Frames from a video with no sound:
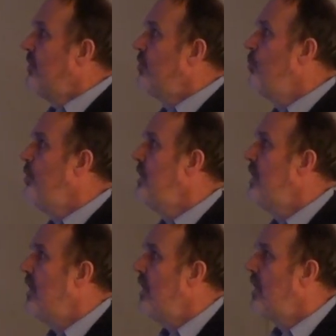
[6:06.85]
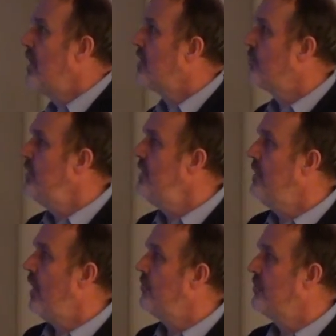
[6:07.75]
So we
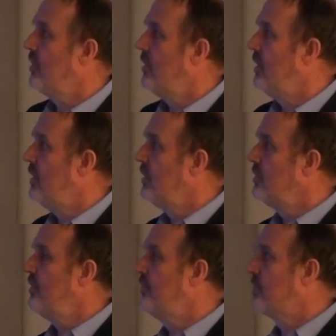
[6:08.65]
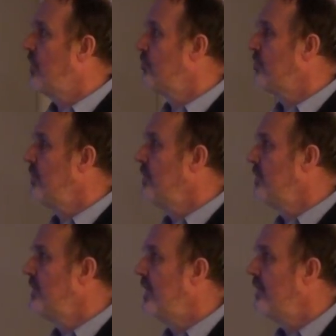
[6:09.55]
agreed after a long
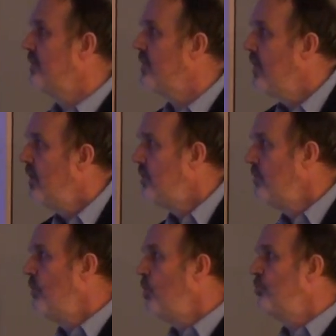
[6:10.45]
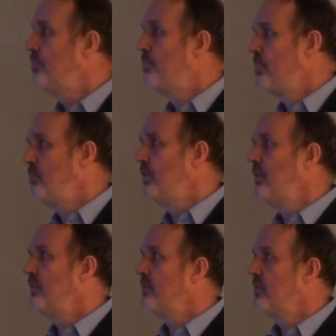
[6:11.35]
discussion that the most
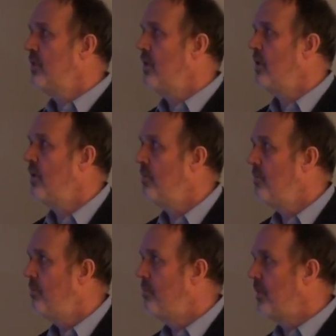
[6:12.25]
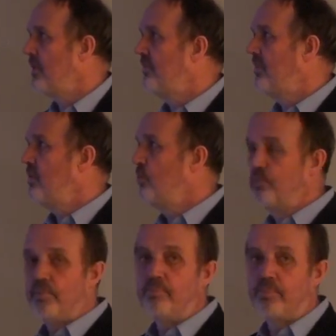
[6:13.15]
prominent um, policy
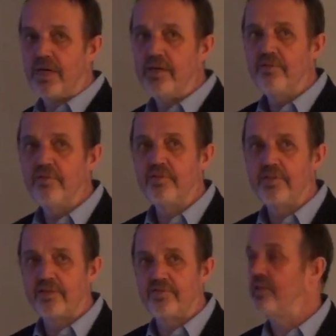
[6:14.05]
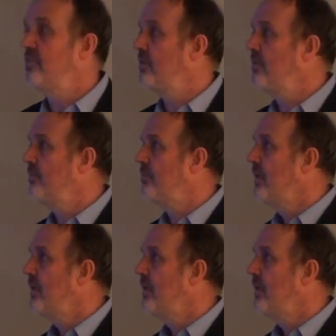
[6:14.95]
would be prices, taxation,